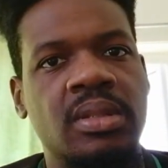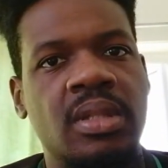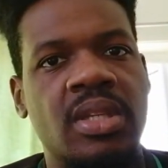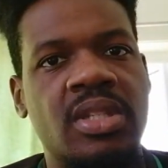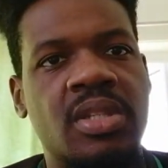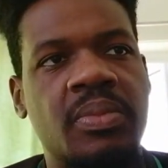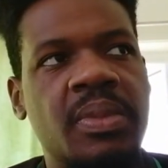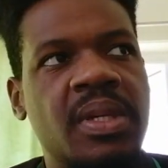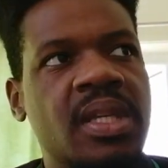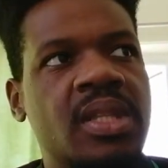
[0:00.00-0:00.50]

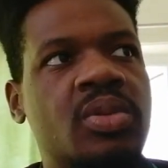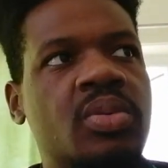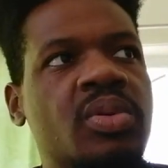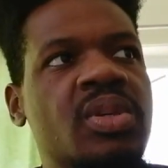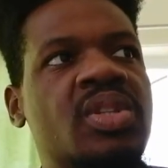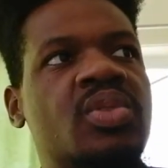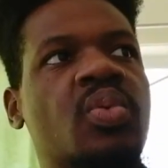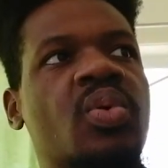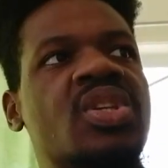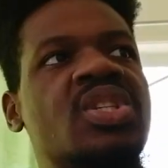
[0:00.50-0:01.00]
You see me? It,
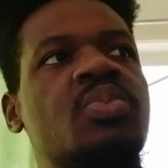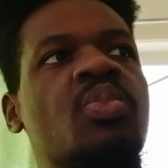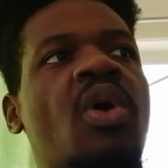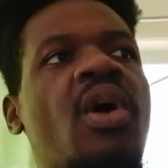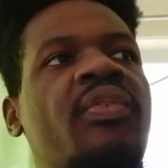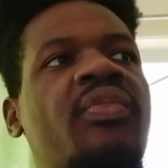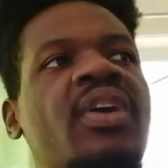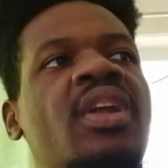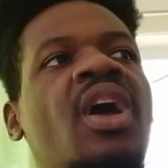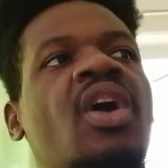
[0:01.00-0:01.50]
it was
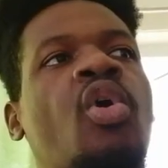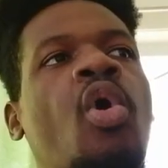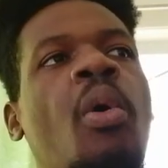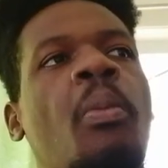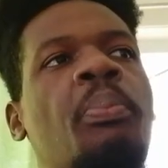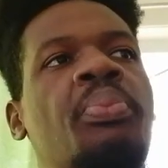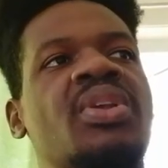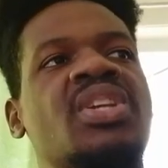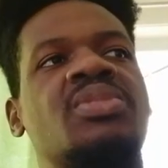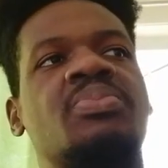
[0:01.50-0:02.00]
more of an
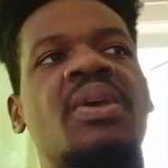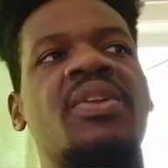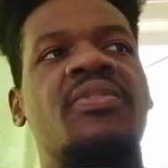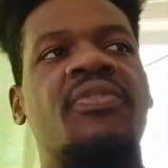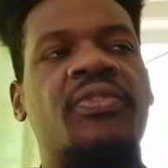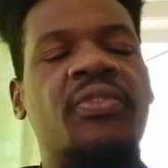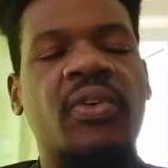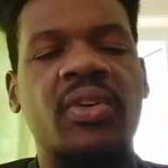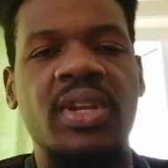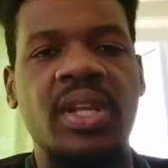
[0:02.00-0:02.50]

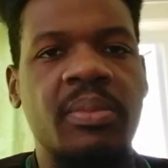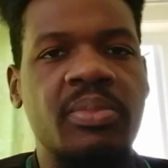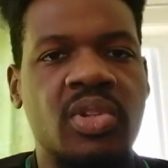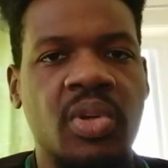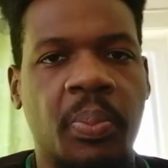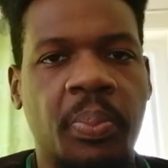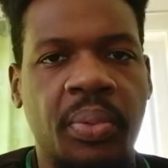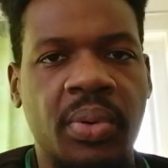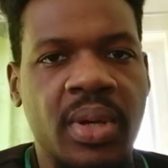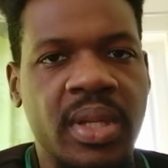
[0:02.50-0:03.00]
accomplishment for them
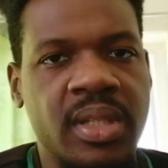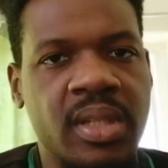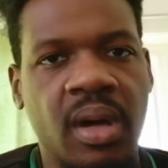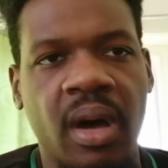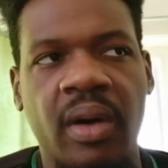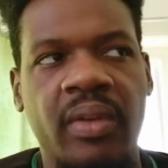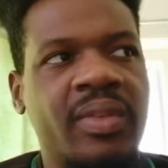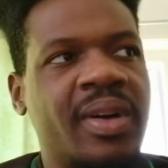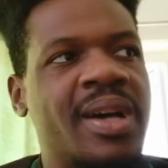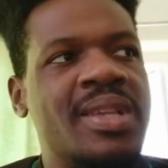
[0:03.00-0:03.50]
to pull it
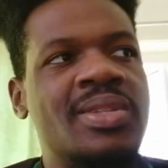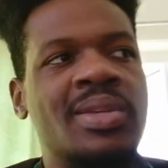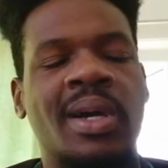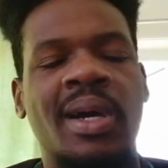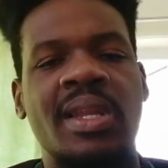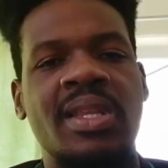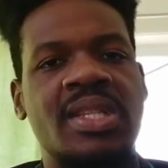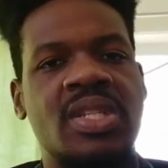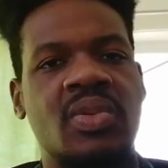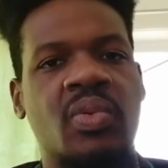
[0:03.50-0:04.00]
off. Cause
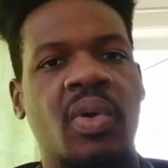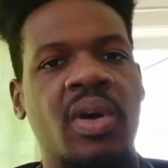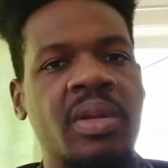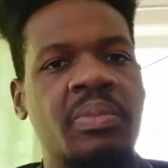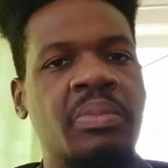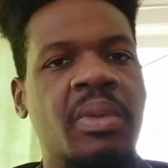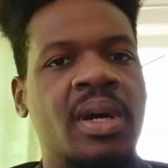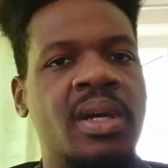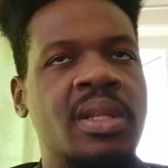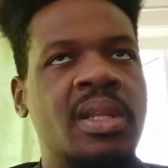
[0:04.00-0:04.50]
look at the
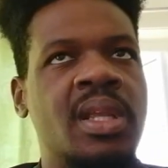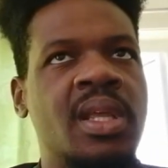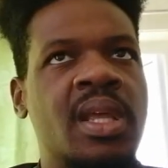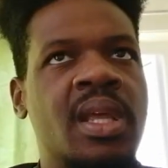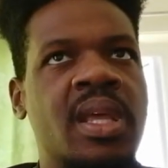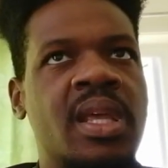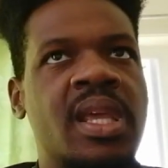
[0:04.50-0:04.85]
squad, man.